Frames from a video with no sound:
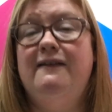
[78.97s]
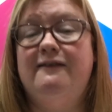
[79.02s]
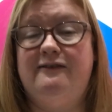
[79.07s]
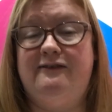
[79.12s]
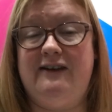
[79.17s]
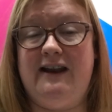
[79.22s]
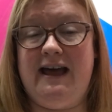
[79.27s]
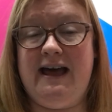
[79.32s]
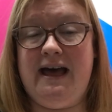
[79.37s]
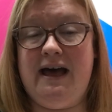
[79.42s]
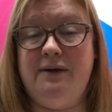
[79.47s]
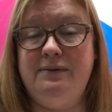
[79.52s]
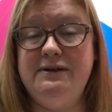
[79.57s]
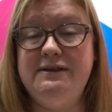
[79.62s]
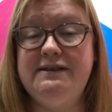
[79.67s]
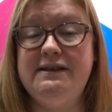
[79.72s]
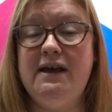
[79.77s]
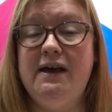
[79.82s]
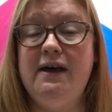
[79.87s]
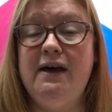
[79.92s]

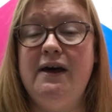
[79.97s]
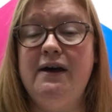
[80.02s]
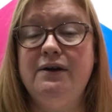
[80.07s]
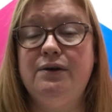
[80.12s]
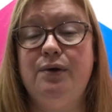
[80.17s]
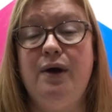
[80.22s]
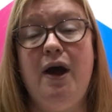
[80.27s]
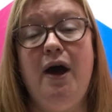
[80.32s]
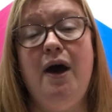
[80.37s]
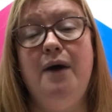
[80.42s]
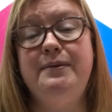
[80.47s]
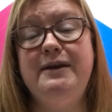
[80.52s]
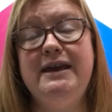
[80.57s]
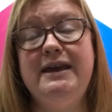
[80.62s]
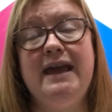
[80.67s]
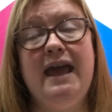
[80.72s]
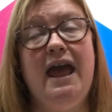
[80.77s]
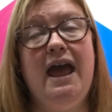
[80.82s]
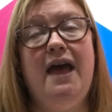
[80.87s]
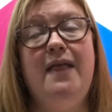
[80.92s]
Flowers are
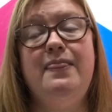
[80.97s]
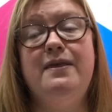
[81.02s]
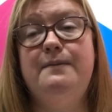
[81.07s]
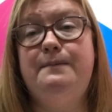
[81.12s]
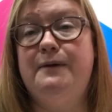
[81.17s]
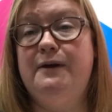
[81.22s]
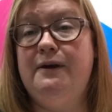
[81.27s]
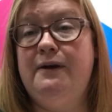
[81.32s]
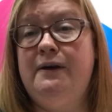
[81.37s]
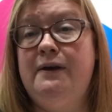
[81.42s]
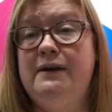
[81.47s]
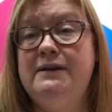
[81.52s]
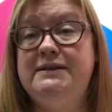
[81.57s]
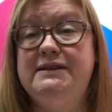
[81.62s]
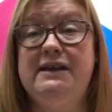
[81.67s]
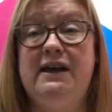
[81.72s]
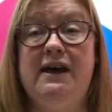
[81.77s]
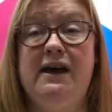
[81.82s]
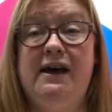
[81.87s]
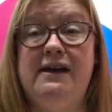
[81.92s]
growing and the
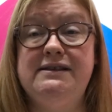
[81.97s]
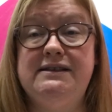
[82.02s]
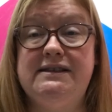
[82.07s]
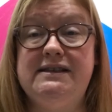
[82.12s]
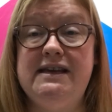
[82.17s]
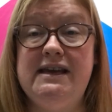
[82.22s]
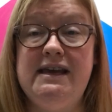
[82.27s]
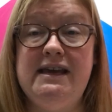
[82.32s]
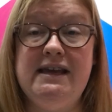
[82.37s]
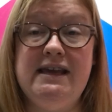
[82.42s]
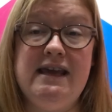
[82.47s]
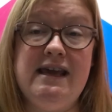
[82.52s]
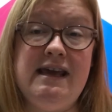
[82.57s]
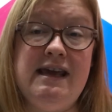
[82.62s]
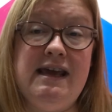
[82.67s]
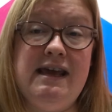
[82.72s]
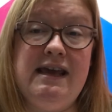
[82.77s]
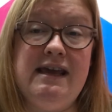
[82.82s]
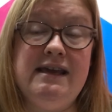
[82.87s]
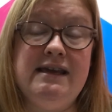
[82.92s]
birds are
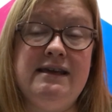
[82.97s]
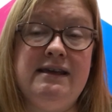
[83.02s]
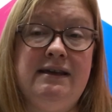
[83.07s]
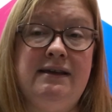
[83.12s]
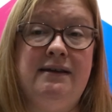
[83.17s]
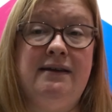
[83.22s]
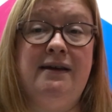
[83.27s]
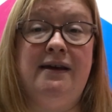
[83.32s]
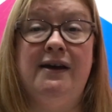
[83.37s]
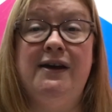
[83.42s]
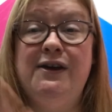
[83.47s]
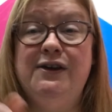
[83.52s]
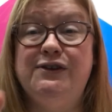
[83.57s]
singing.